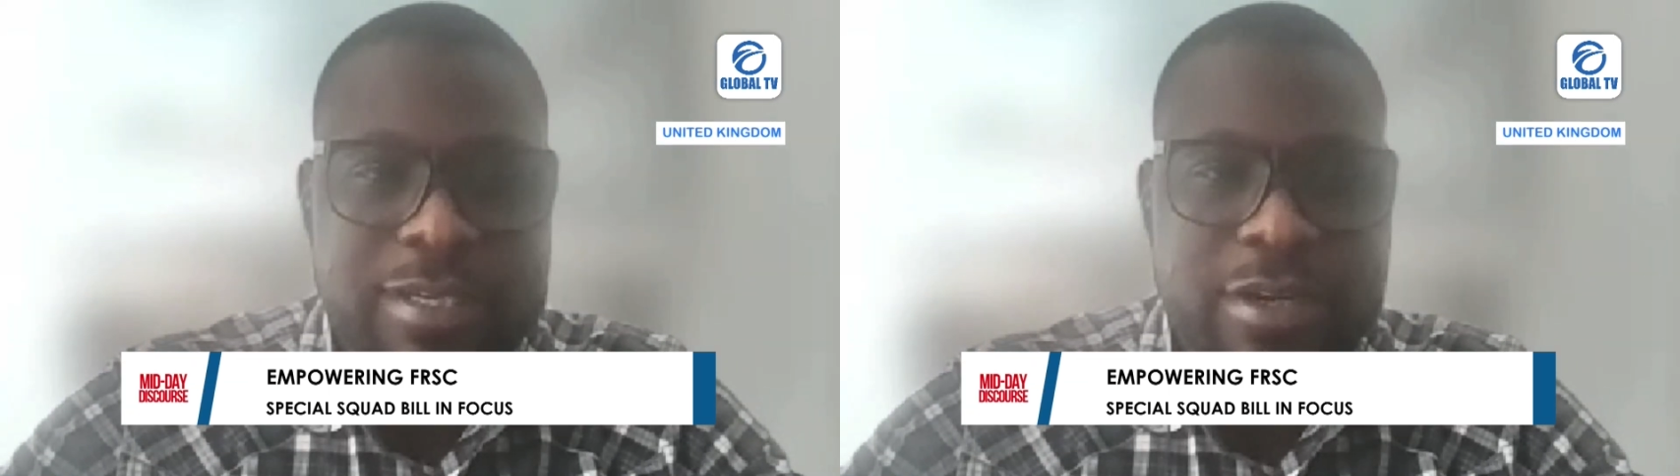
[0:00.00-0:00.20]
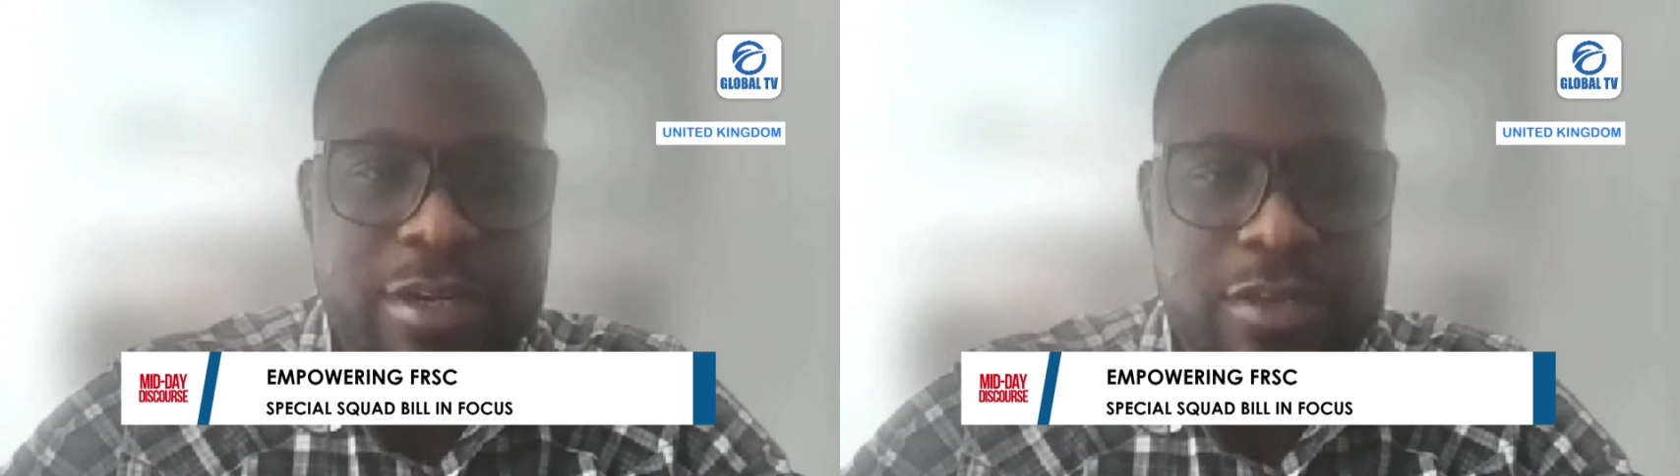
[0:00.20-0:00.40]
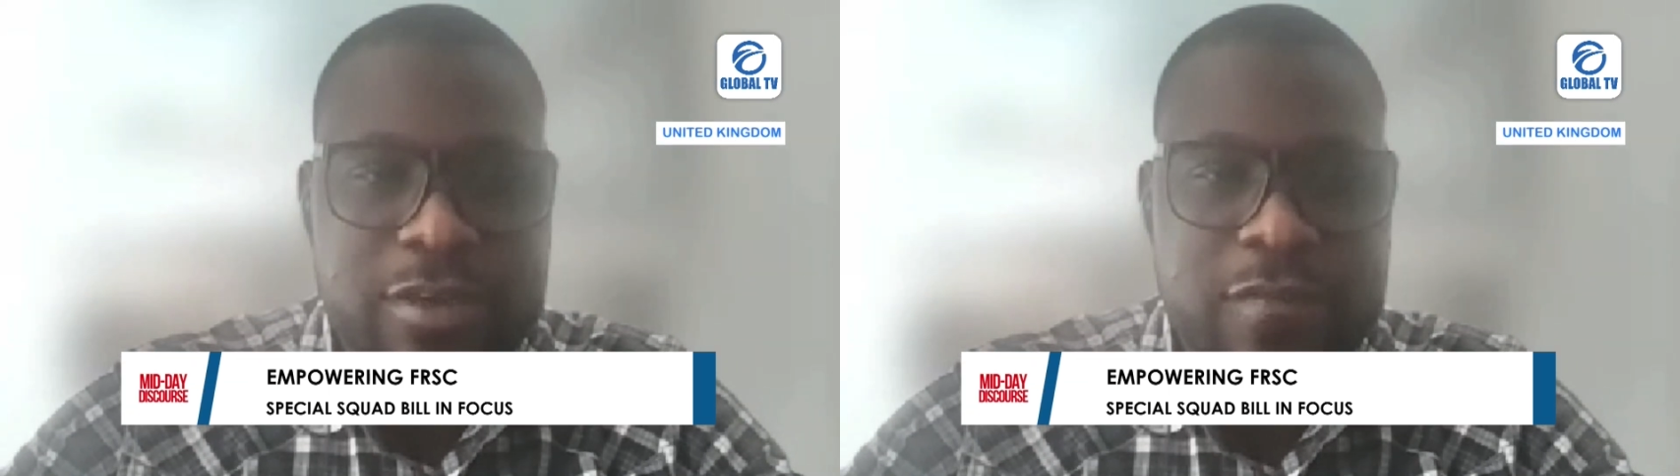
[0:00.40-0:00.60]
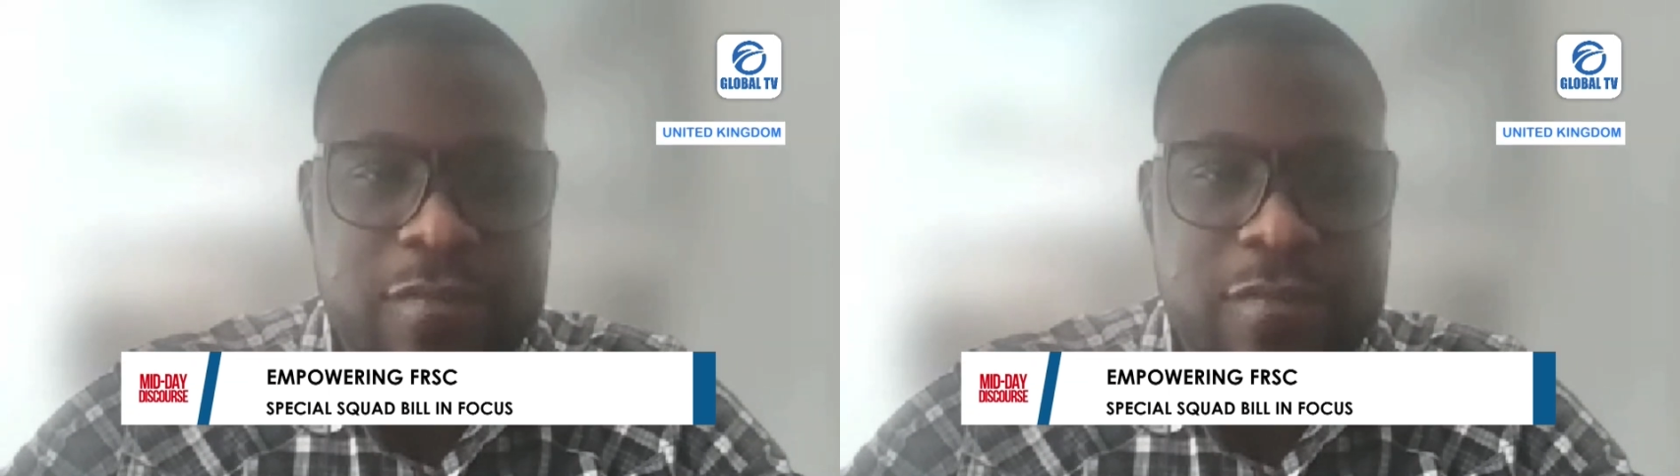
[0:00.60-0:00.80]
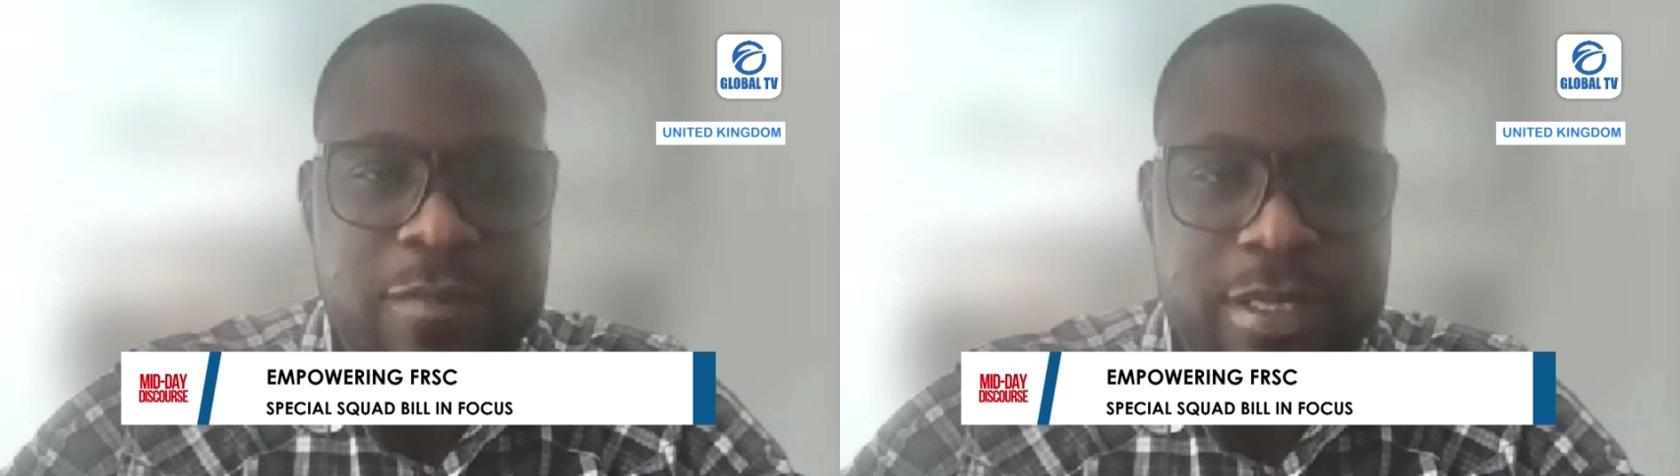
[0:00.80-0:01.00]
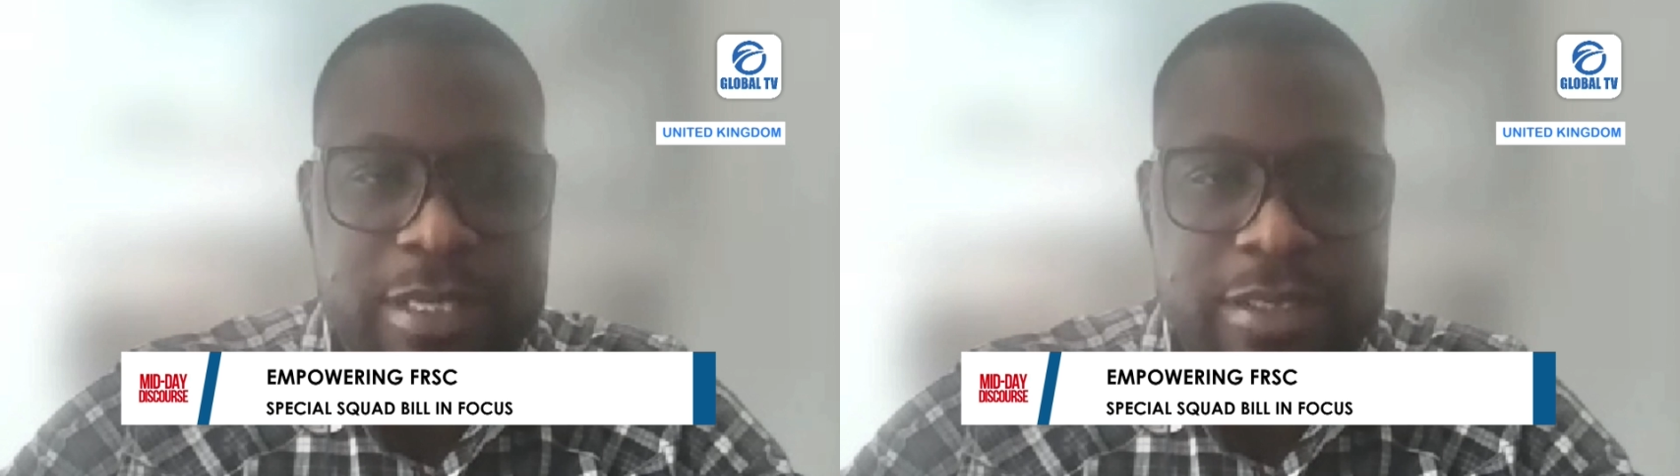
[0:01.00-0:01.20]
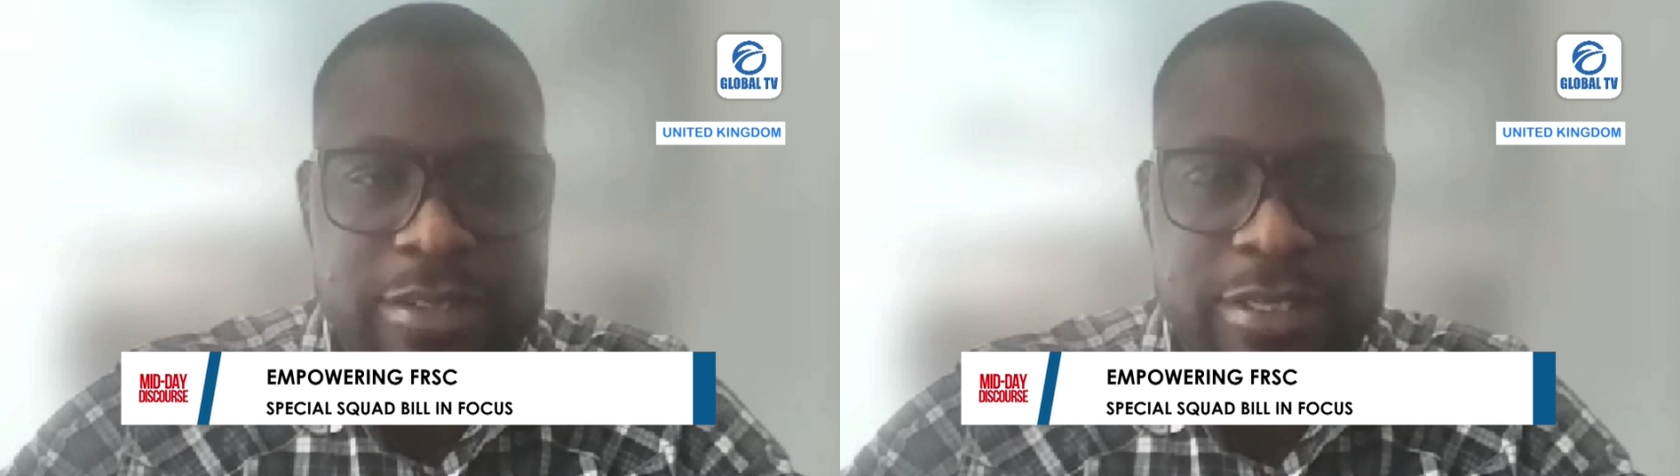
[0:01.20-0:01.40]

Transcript: serious government